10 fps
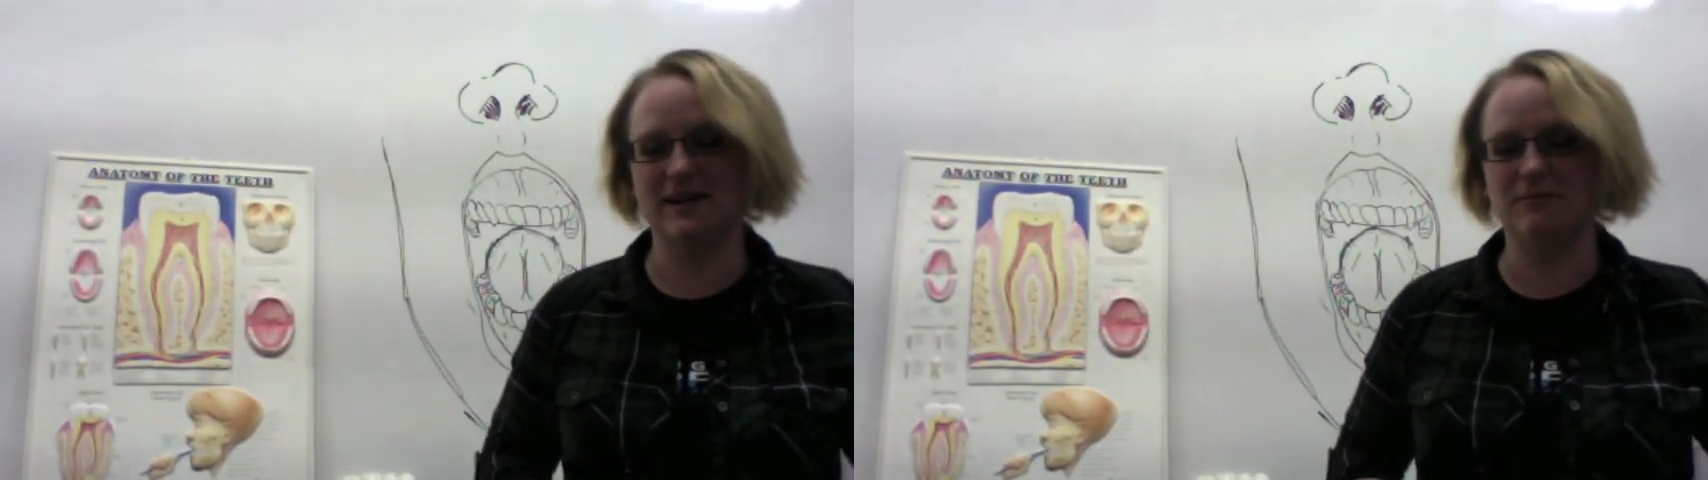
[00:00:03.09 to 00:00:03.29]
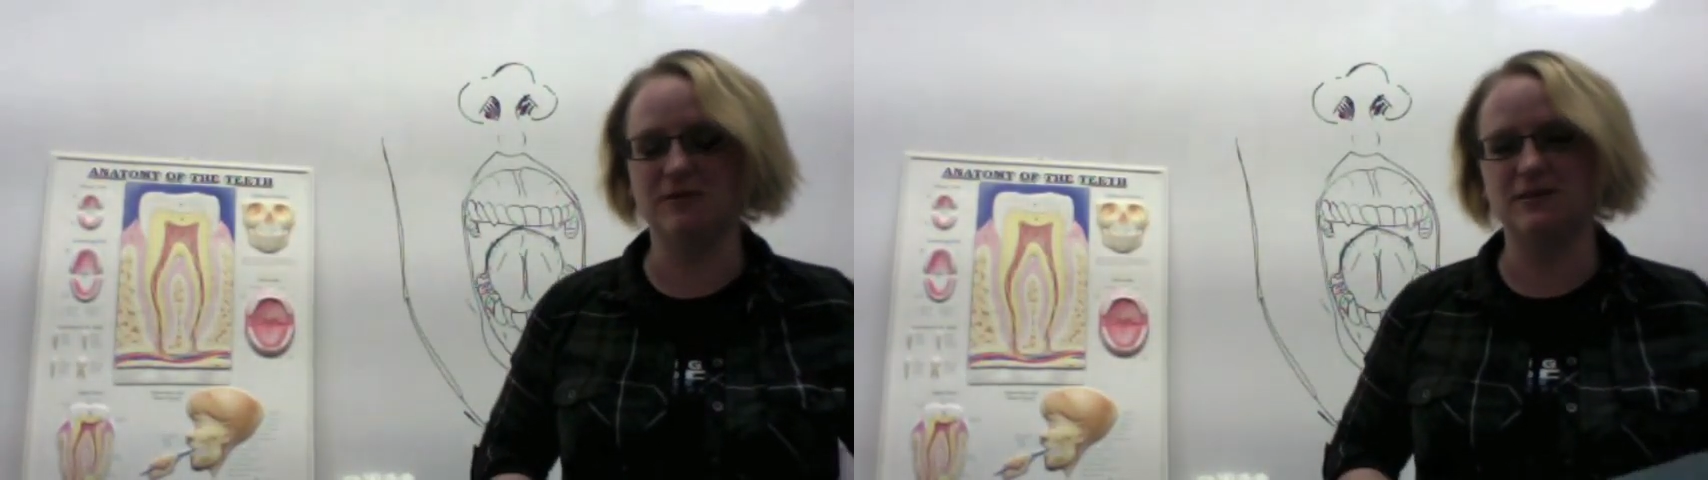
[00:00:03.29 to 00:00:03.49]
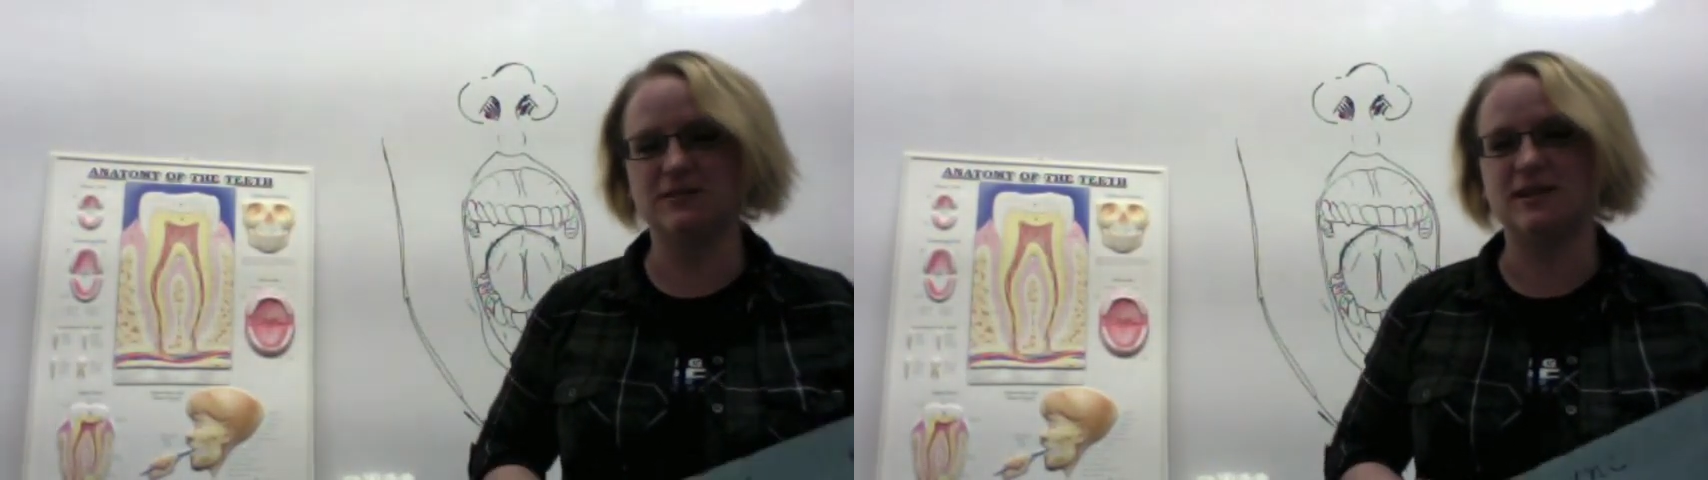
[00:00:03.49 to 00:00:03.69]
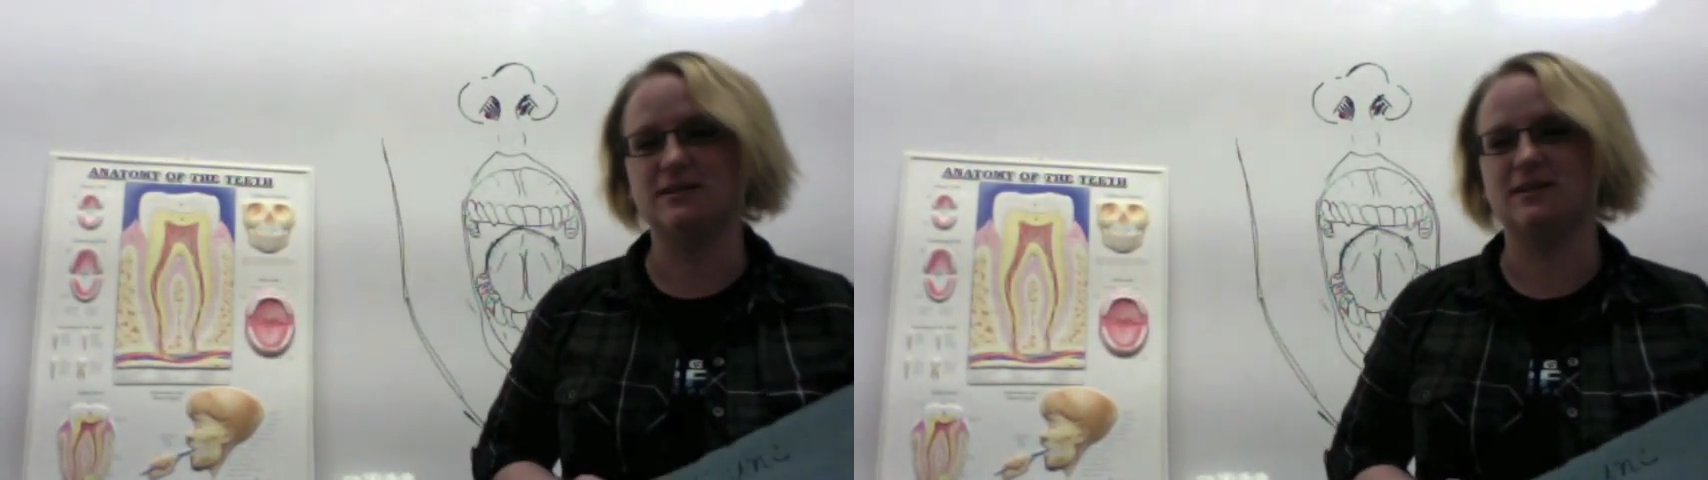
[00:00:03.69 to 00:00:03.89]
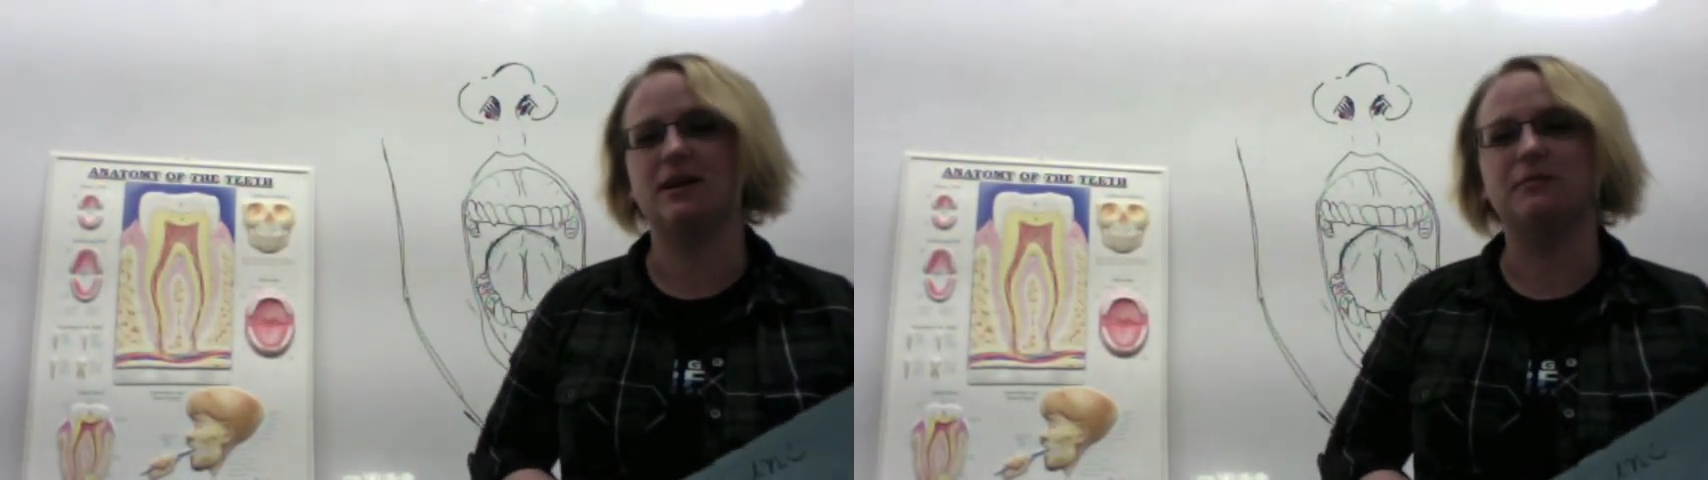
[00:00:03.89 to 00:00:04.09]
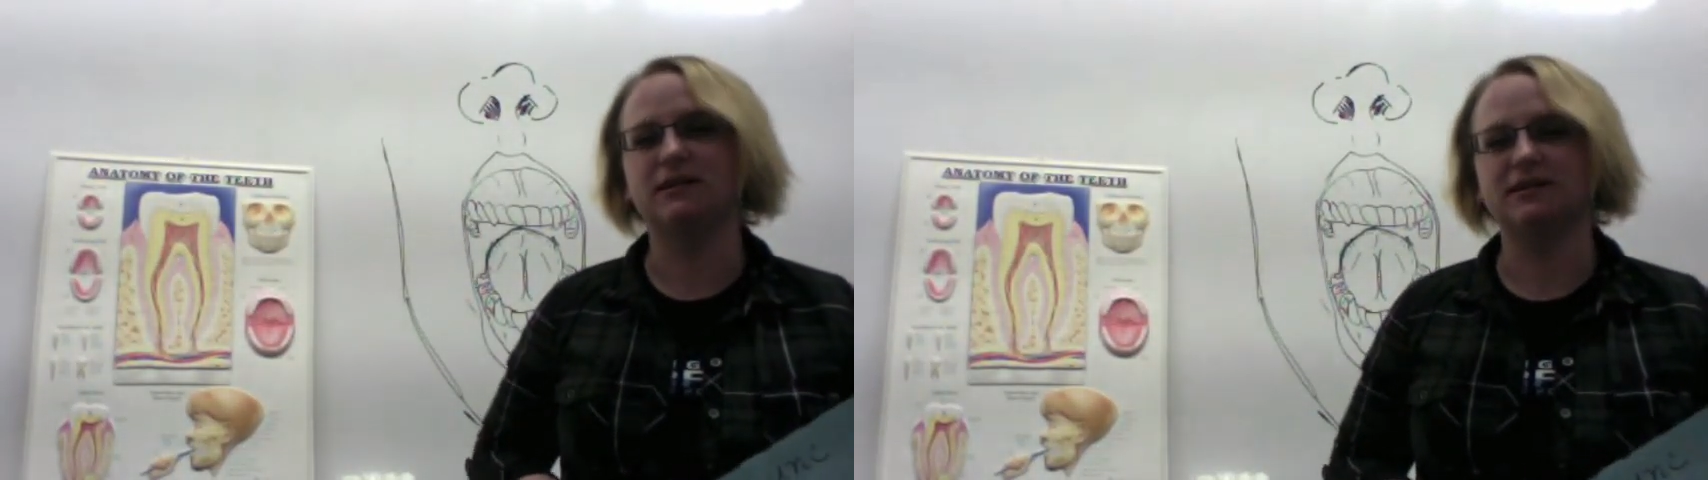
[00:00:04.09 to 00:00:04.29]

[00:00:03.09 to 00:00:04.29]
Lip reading: and we're going to talk about the